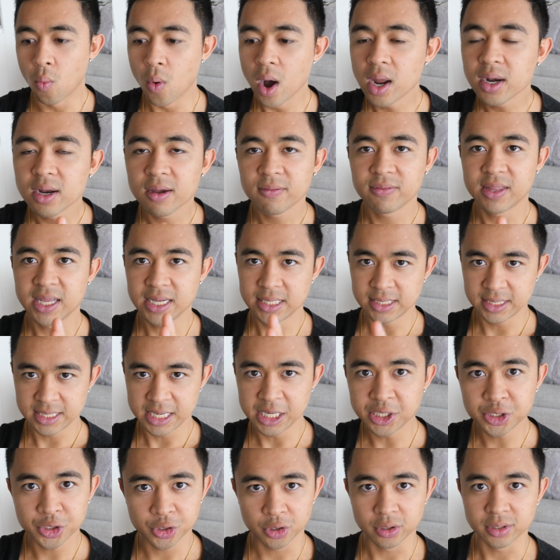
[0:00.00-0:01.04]
One of these
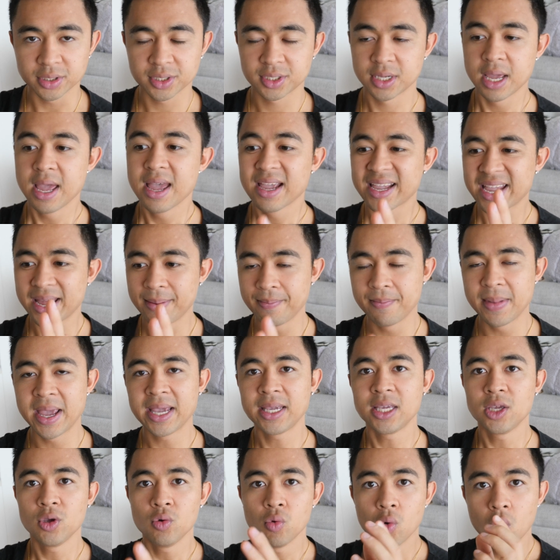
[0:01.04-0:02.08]
t-shirts can
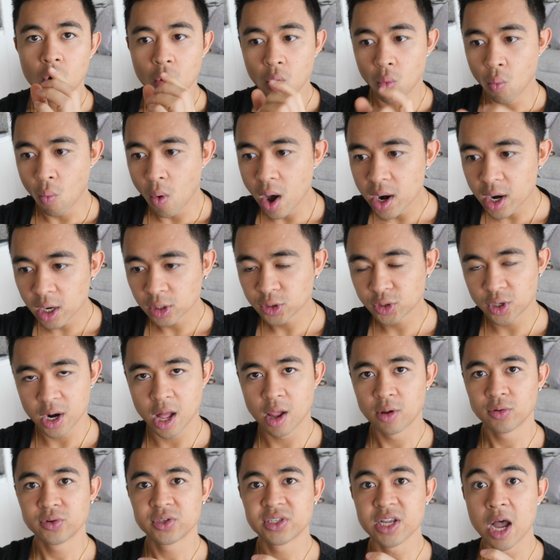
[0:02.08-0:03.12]
make you
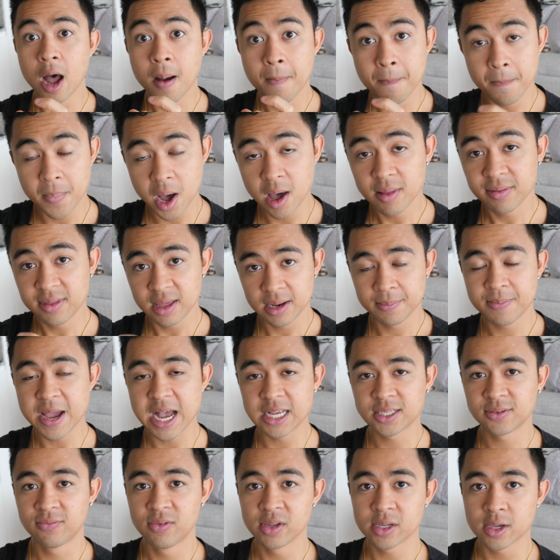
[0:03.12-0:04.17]
$100 a month in passive